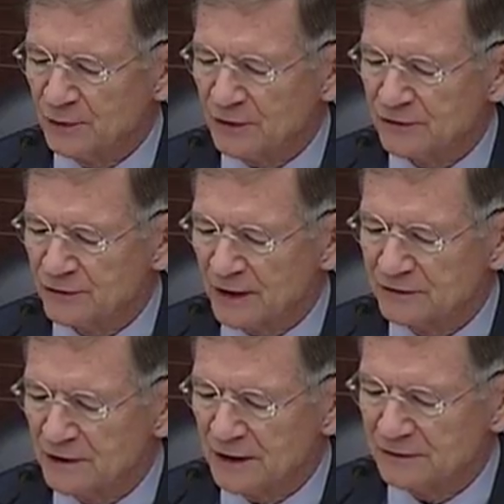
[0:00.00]
which
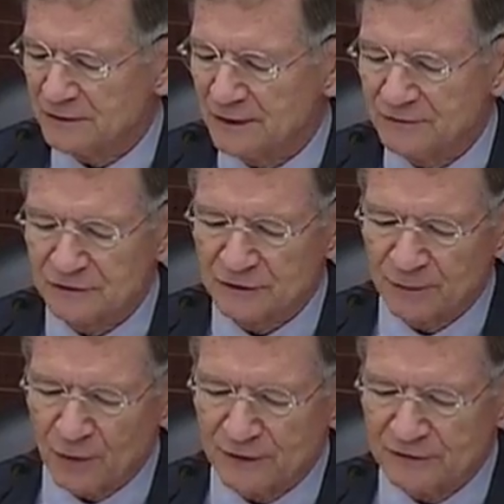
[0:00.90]
directs NSF to
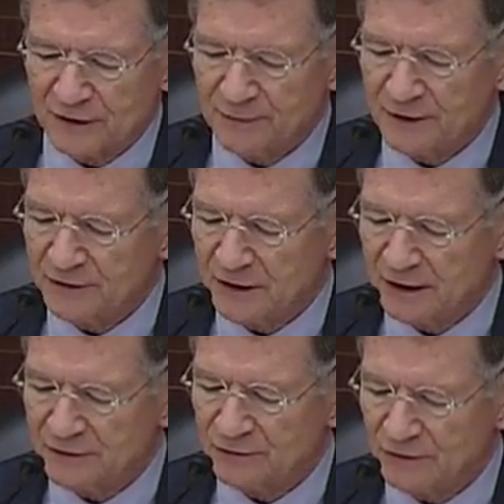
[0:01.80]
support STEM education